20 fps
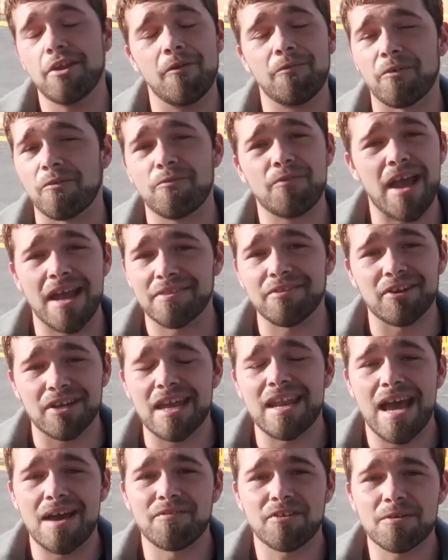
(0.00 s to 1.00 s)
I know for a fact they're
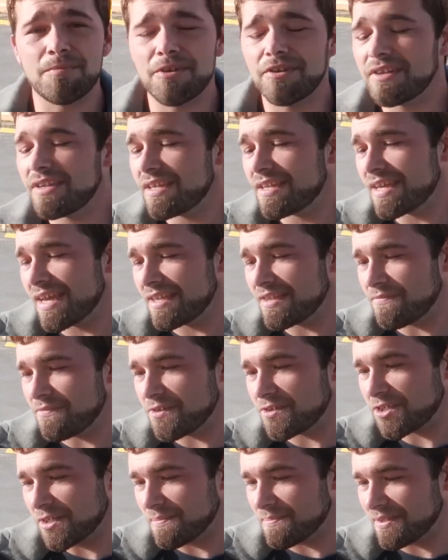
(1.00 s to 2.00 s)
going to have a community day in the
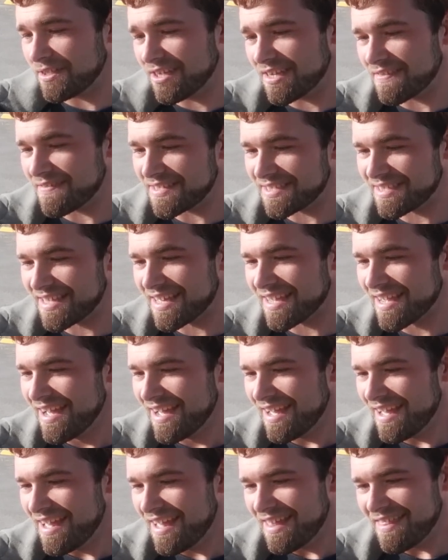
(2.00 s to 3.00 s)
future. But look at this thing.
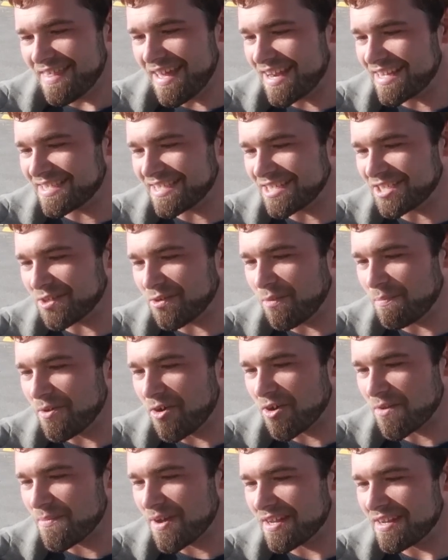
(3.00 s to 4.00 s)
That is such a cool
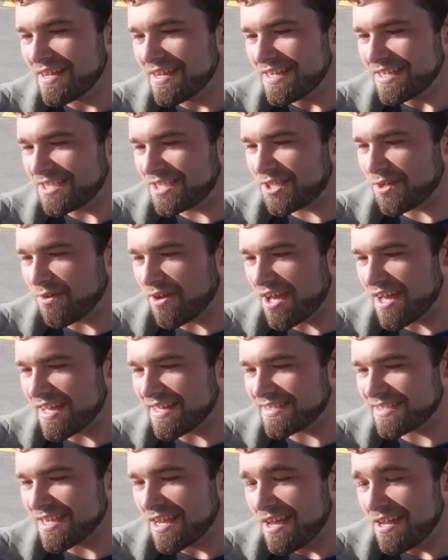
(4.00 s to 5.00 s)
Pokemon. Two
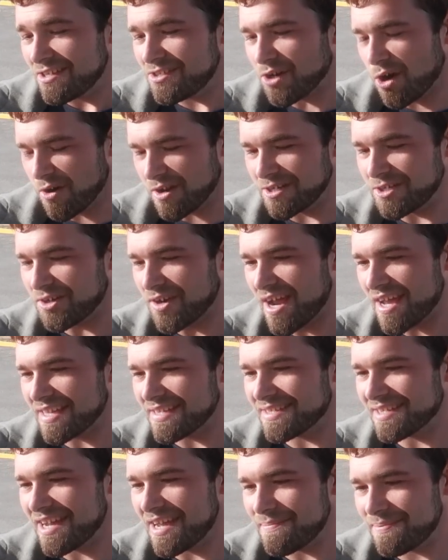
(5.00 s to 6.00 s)
heads, dark and
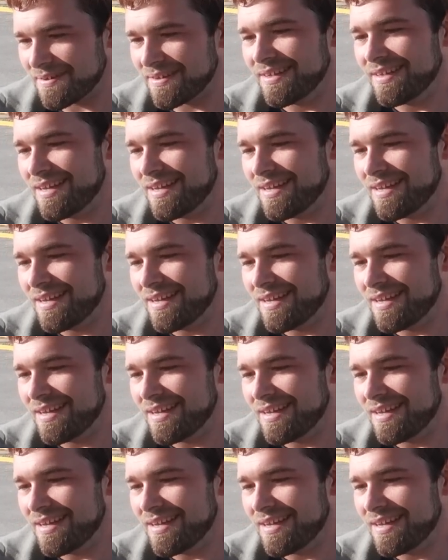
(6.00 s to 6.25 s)
dragon type.